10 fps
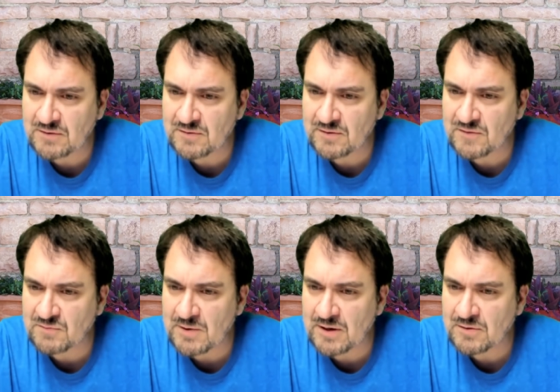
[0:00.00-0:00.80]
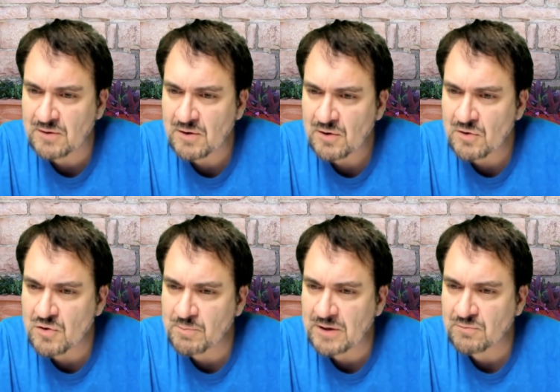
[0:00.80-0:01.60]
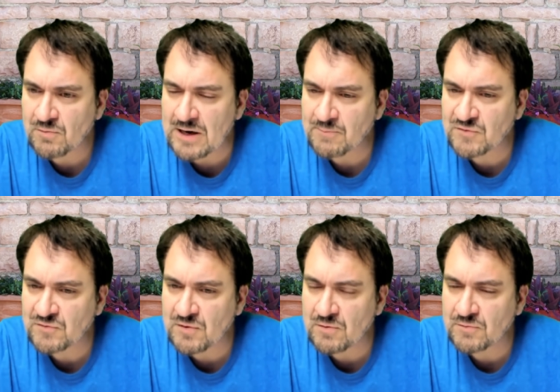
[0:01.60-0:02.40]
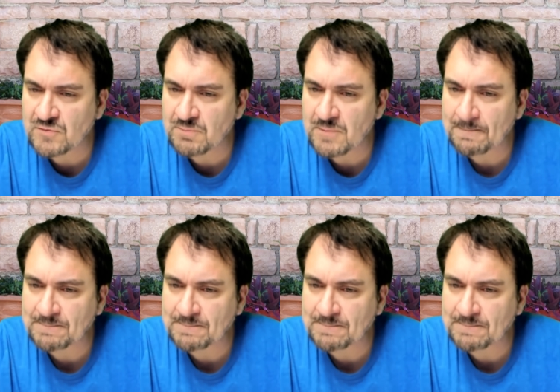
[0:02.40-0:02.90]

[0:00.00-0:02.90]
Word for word: Need to list my homemade wrap stones